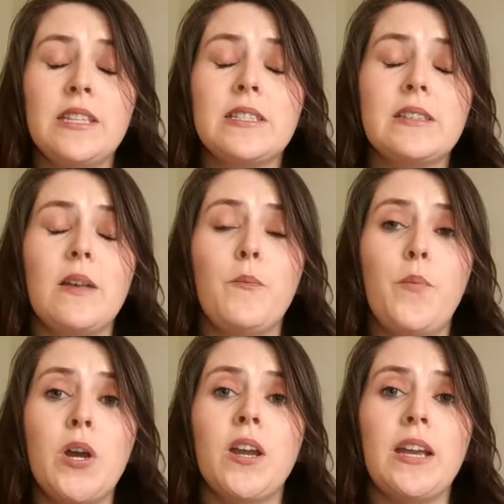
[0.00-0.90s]
This
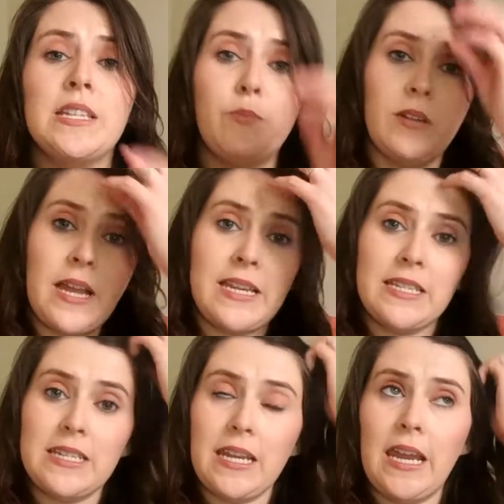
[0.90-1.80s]
book is
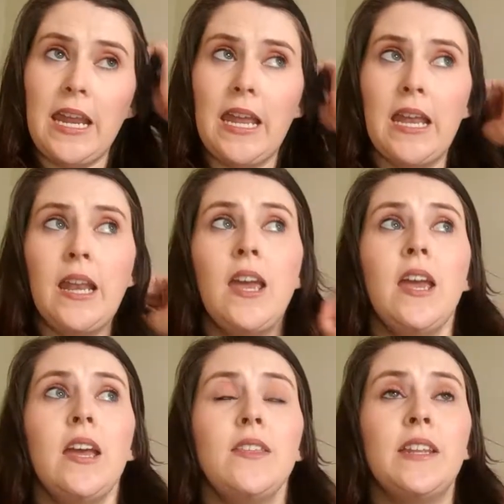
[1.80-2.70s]
placed in
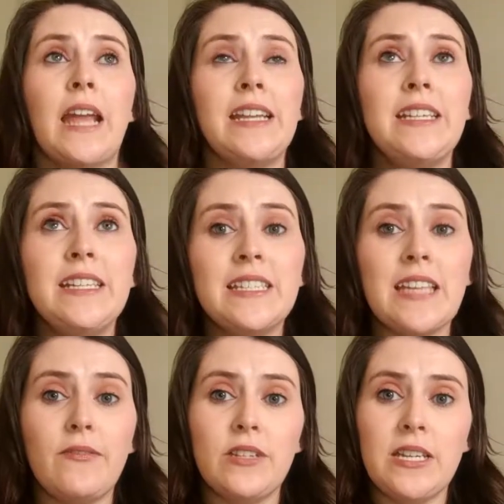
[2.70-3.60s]
the
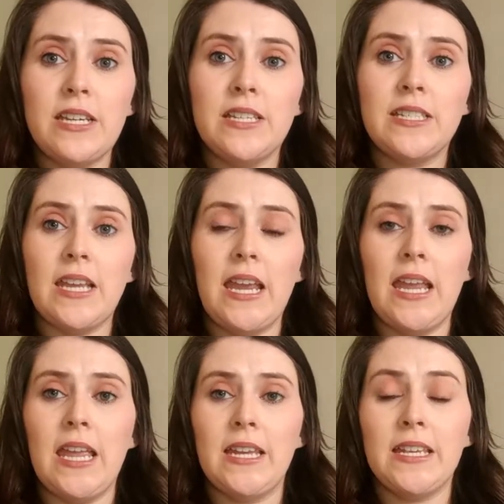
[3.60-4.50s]
1970s
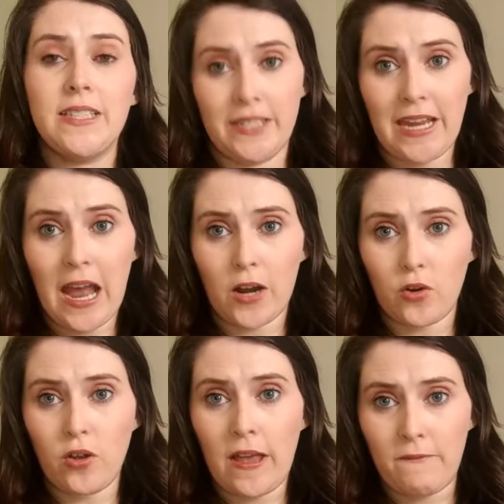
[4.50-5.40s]
in
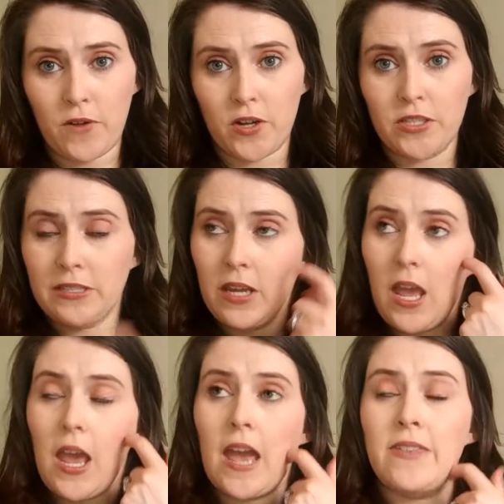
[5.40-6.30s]
Seattle at first,
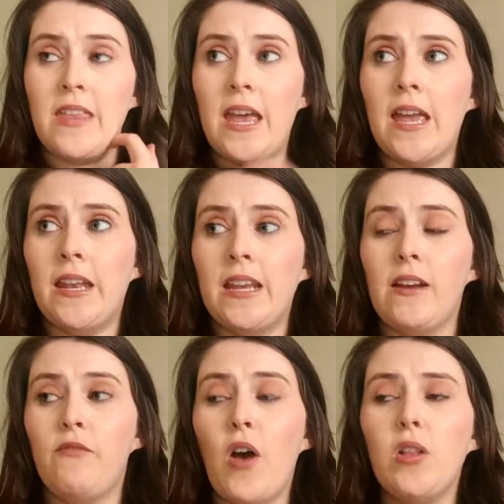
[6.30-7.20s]
and then
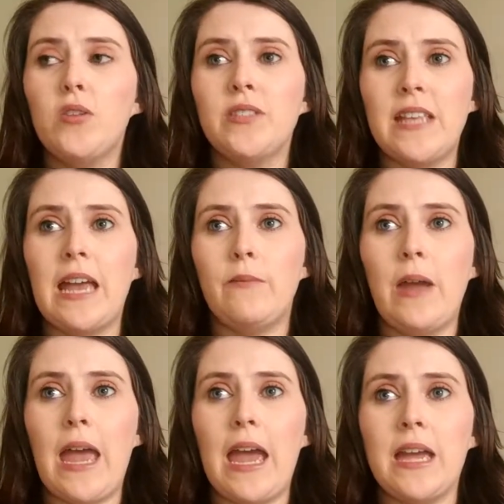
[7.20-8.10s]
it follows
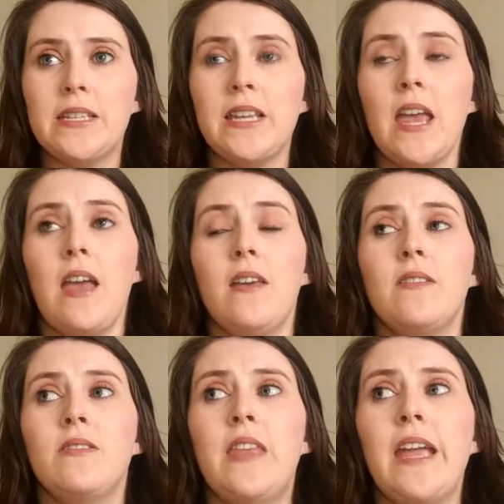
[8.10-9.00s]
them as
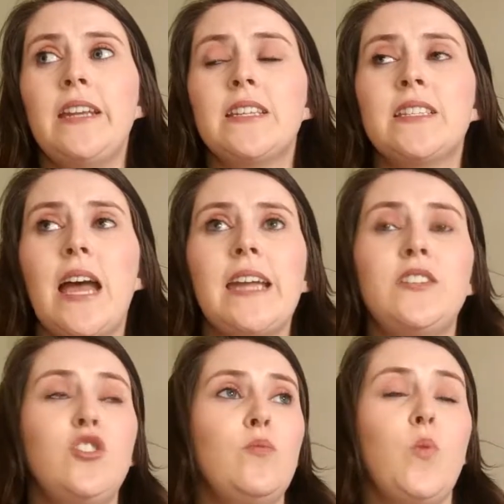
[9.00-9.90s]
they
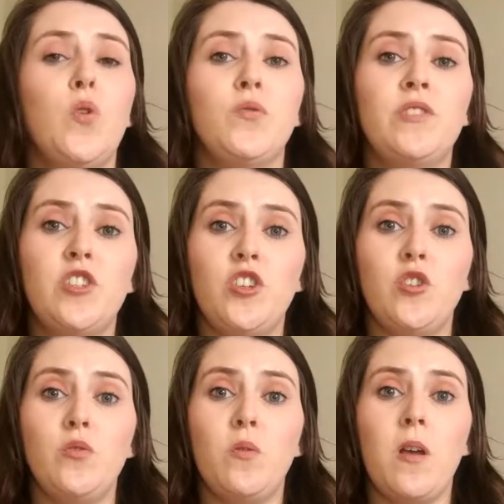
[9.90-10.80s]
decide to move
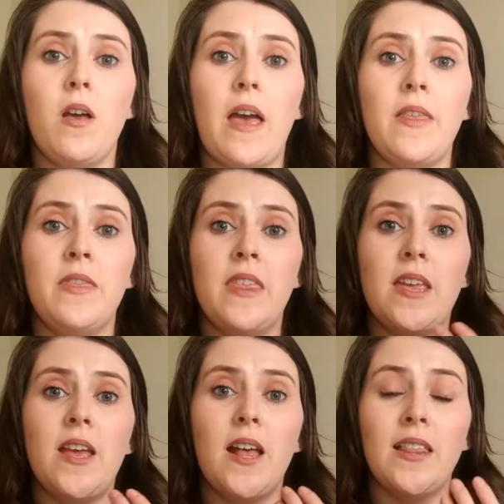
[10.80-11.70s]
to
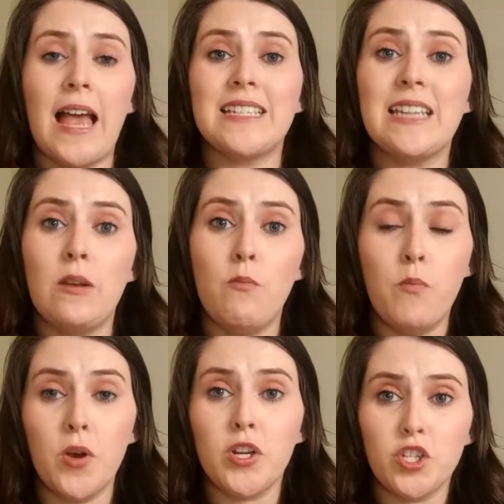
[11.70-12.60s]
the
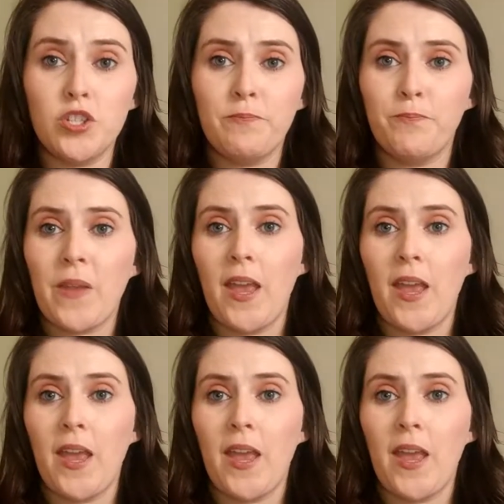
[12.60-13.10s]
Alaskan bush